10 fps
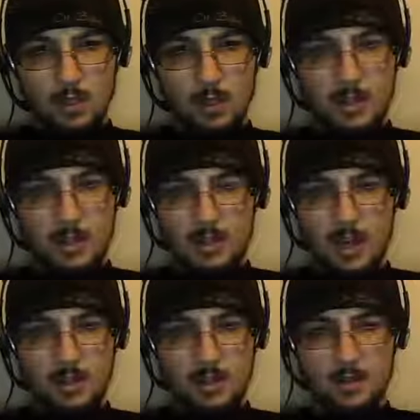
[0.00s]
look, and these
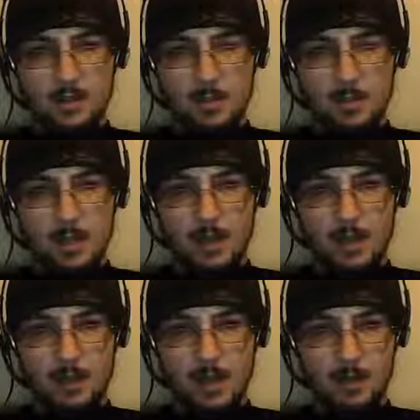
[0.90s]
standards have never been
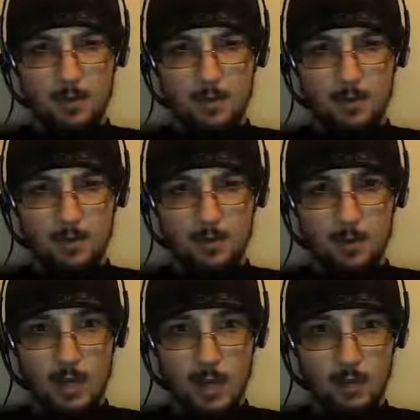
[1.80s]
kept by anyone
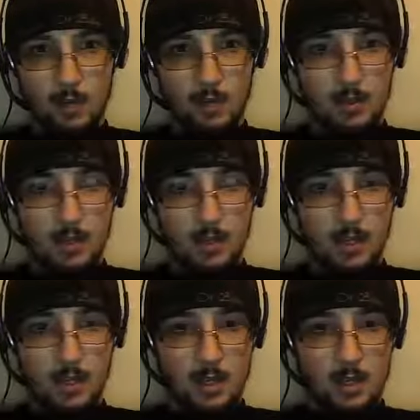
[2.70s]
before now. This
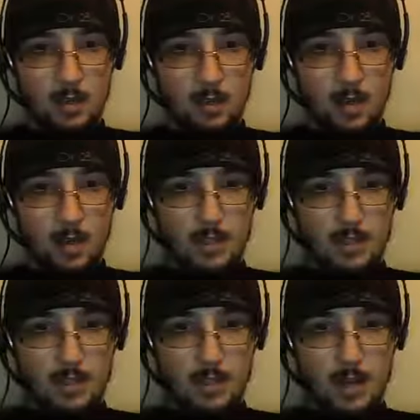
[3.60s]

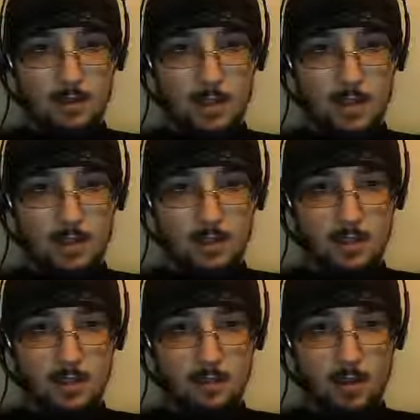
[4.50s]
arises out of
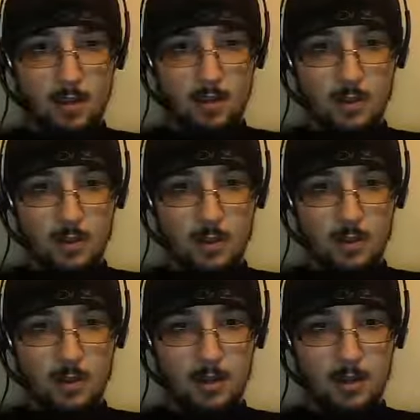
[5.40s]
actually the false
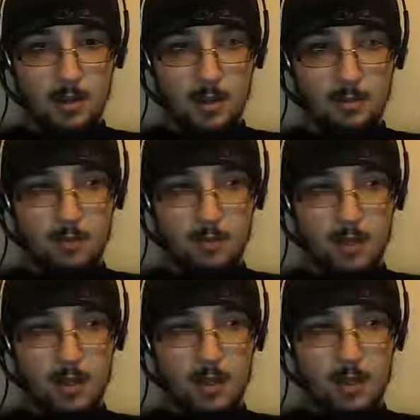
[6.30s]
dilemma of
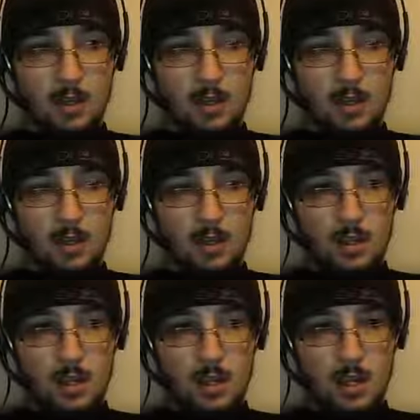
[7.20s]

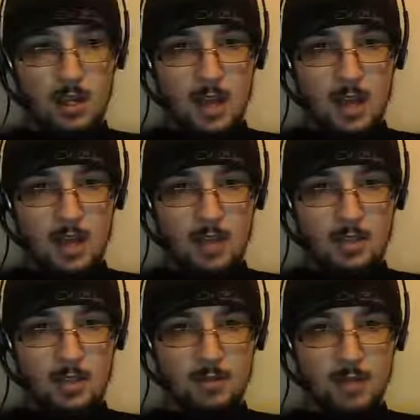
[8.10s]
thinking that
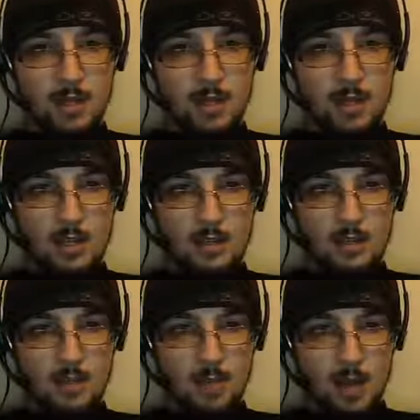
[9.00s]
history is
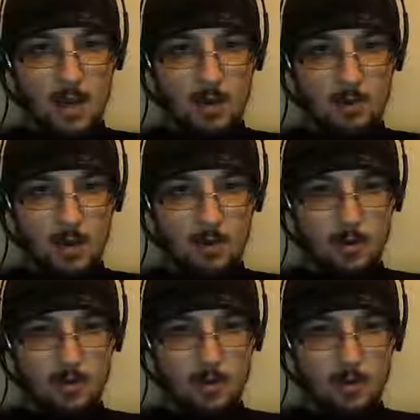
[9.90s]
somehow
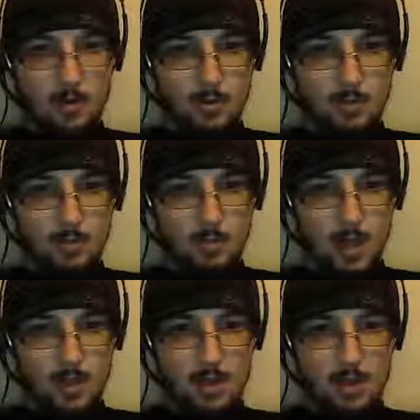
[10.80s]
opposed to
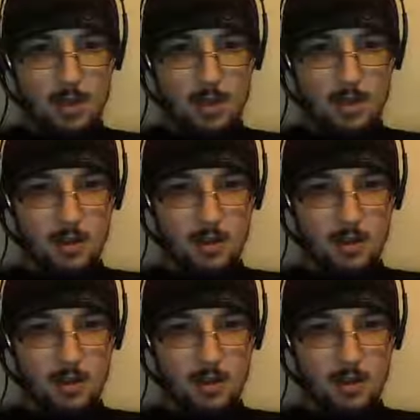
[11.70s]
myth.